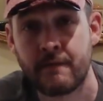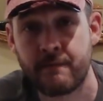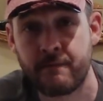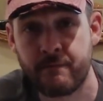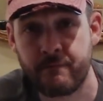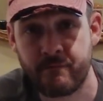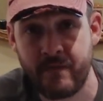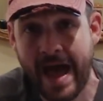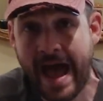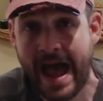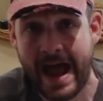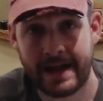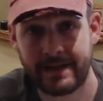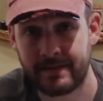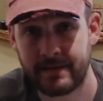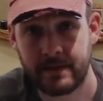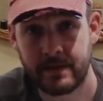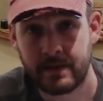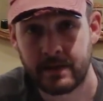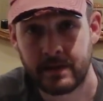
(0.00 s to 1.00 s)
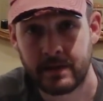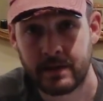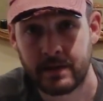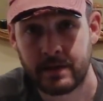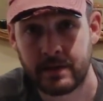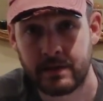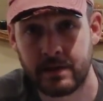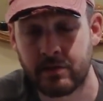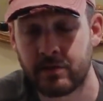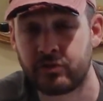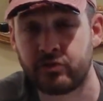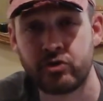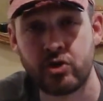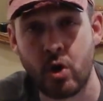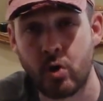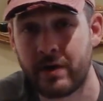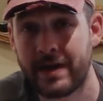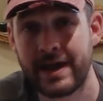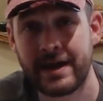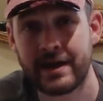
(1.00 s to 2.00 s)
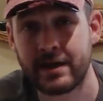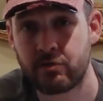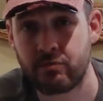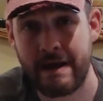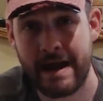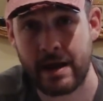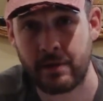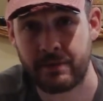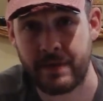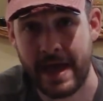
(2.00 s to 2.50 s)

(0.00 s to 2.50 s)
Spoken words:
Fact, there is no getting around